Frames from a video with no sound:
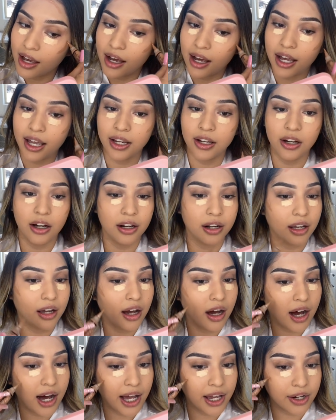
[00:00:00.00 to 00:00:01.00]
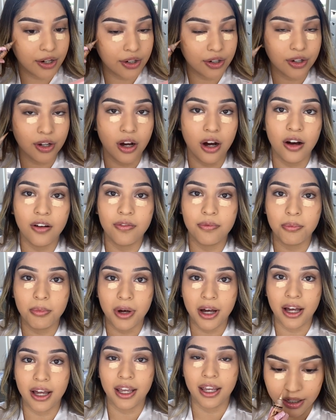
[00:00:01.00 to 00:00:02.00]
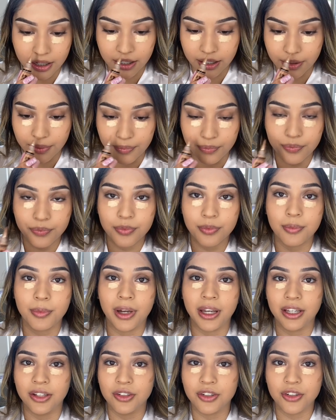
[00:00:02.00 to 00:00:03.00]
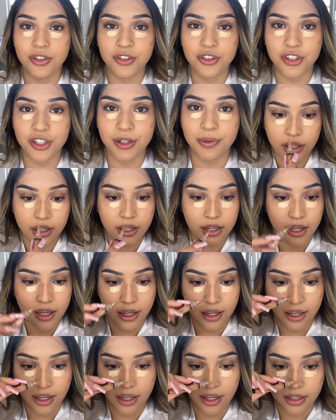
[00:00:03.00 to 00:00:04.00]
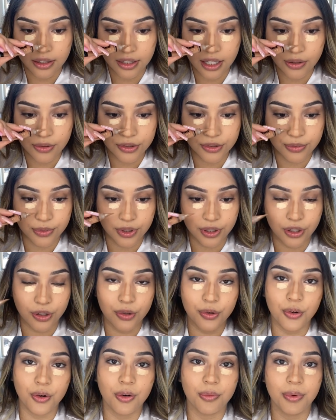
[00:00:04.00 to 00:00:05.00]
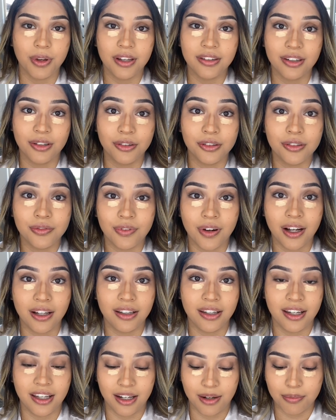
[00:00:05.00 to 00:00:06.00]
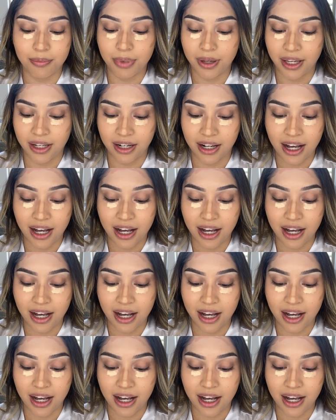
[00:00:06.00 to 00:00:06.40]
I got hired off my um, my internship and that was really cool because I was finally getting paid.